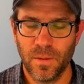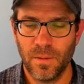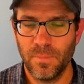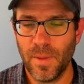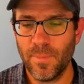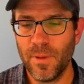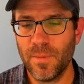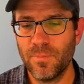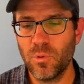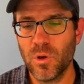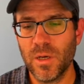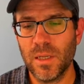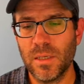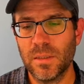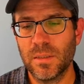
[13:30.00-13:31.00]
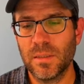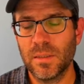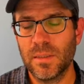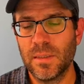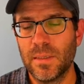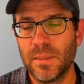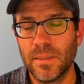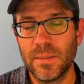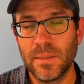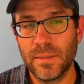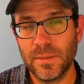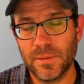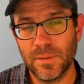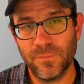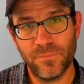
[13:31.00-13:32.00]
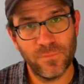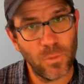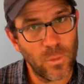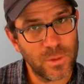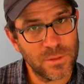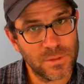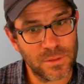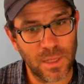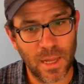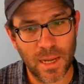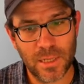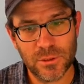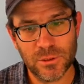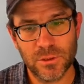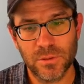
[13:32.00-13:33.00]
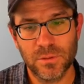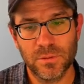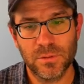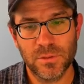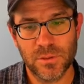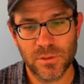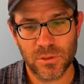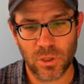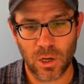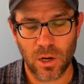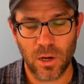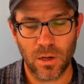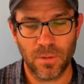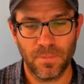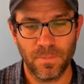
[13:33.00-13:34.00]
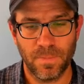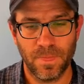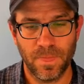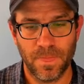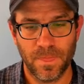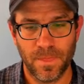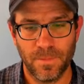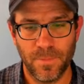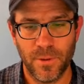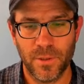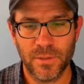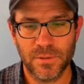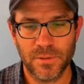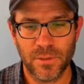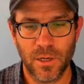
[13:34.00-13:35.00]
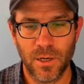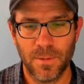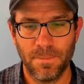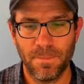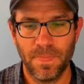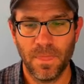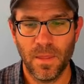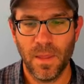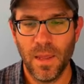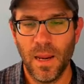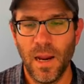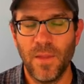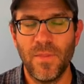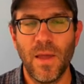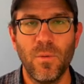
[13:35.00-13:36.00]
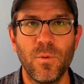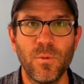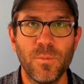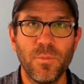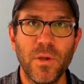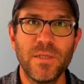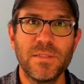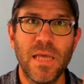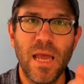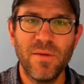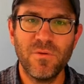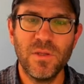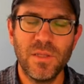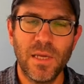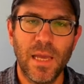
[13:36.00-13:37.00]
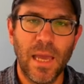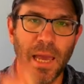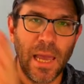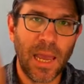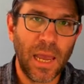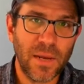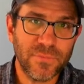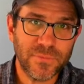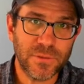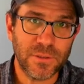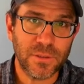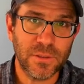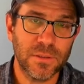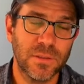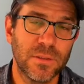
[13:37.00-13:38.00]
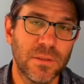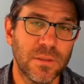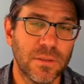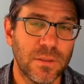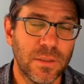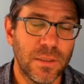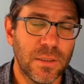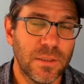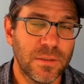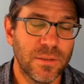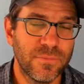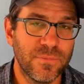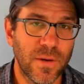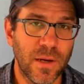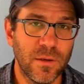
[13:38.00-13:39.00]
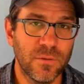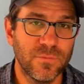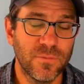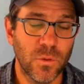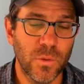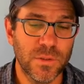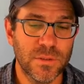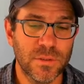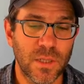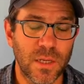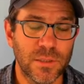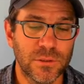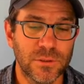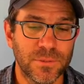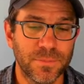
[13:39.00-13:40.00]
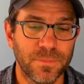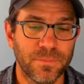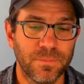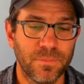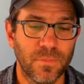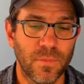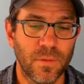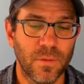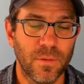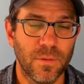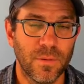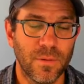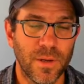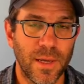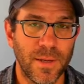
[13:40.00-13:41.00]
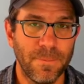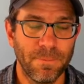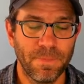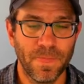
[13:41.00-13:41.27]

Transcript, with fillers: maybe I'll put in the forward slash star period star and that would replace everything after the final forward slash. Okay?